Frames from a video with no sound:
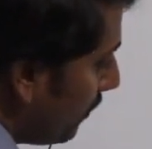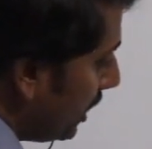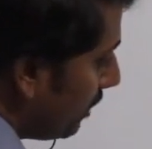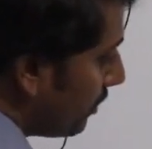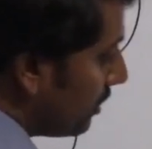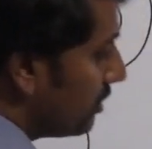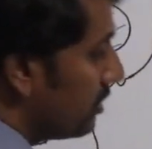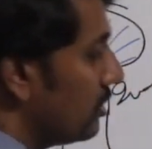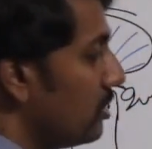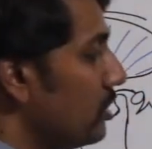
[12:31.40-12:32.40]
mandible
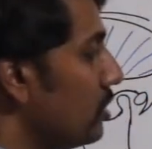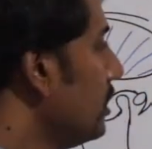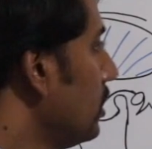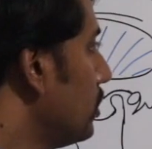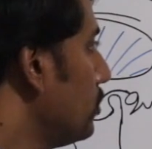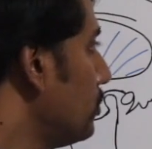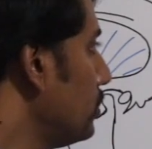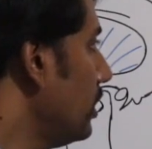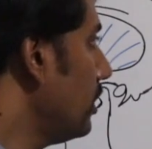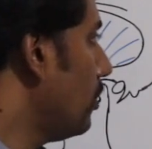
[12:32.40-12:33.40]
due
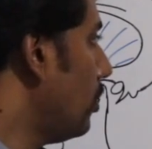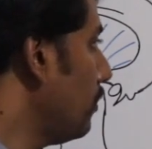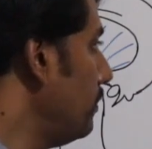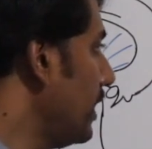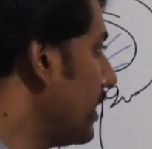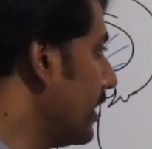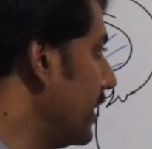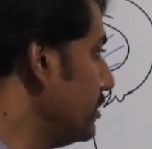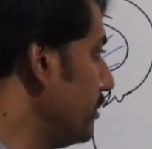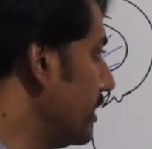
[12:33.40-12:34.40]
to the oblique
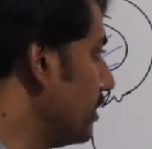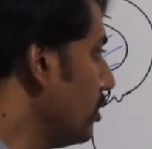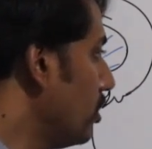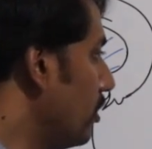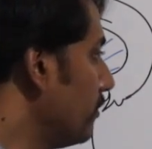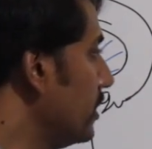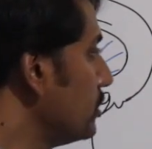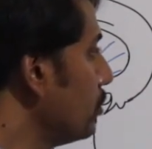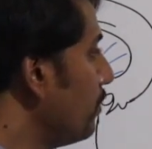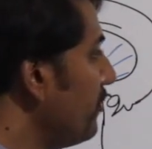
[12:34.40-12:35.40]
arrangement of
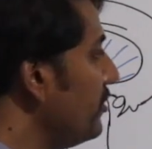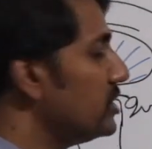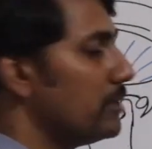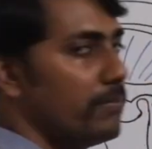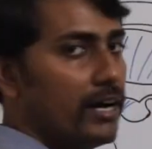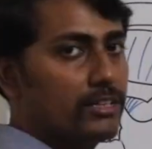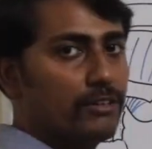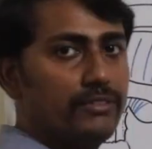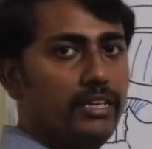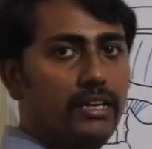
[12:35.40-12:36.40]
the superficial
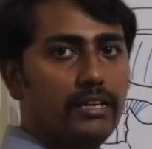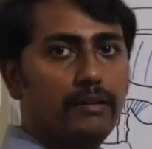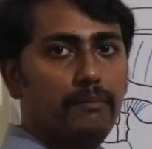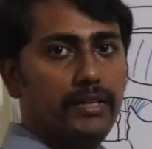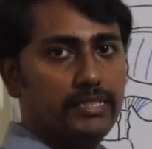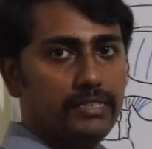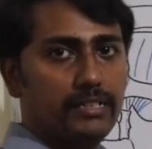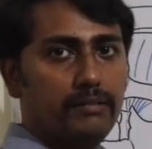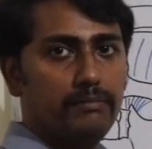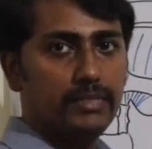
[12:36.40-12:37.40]
part of the
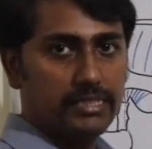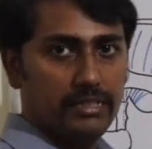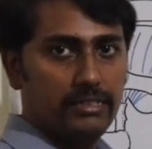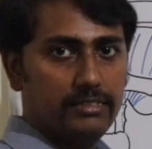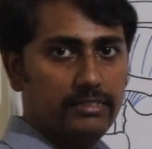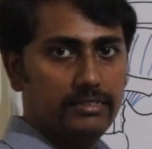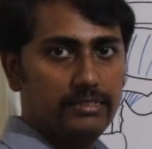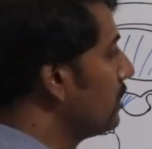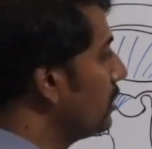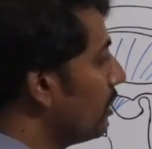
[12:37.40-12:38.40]
masseter muscle.
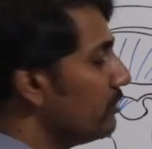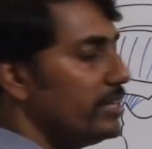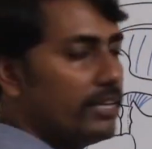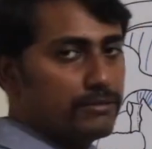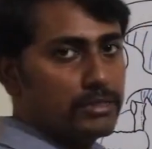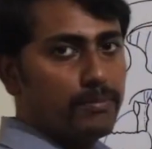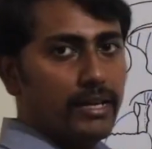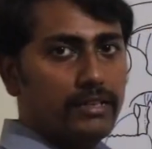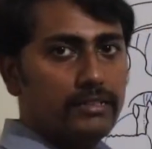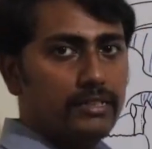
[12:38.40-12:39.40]
Now the nerve
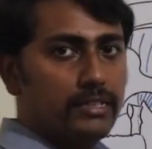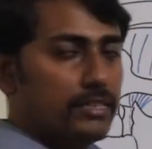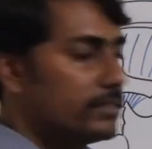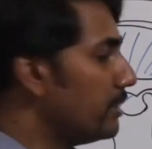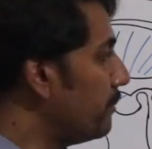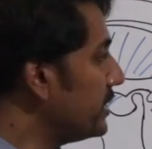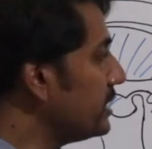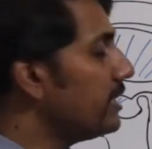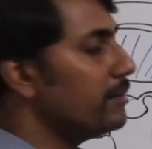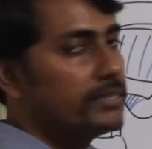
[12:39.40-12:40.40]
supply. The
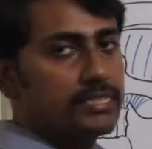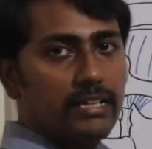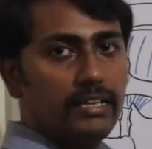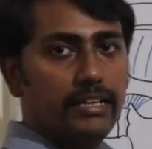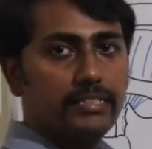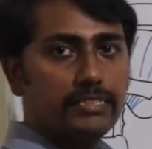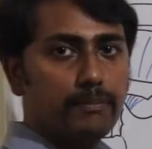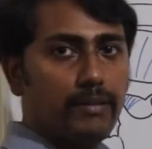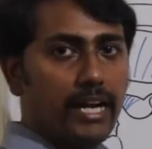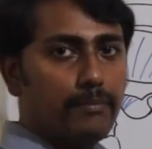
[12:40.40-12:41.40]
masseter muscle is
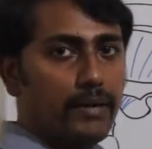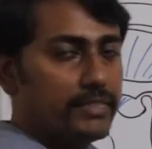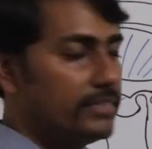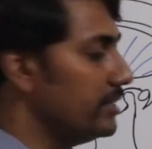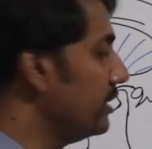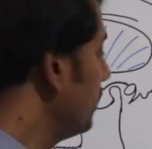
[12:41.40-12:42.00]
supplied by the